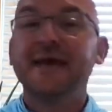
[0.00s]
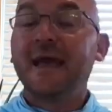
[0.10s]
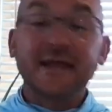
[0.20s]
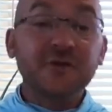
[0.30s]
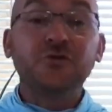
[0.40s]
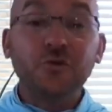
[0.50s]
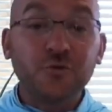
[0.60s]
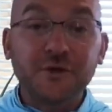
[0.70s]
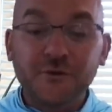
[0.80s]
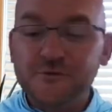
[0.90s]
and I do
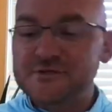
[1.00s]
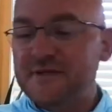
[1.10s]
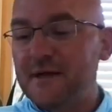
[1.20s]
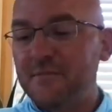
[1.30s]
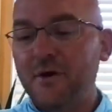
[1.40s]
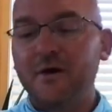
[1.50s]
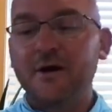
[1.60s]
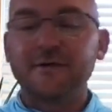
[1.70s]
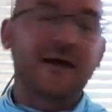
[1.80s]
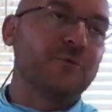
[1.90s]
use them
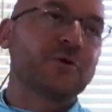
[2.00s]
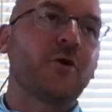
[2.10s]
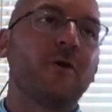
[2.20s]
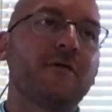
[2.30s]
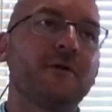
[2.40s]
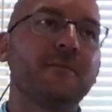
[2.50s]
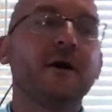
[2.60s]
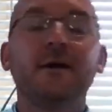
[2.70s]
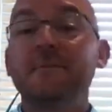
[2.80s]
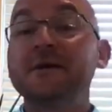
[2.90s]
on, I would call them
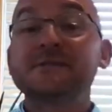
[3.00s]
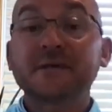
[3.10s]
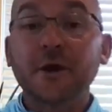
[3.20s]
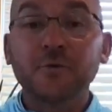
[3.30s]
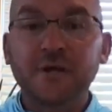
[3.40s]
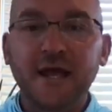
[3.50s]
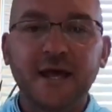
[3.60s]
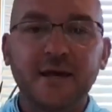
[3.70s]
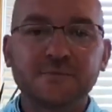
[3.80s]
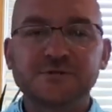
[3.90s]
my scout
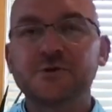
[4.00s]
cams.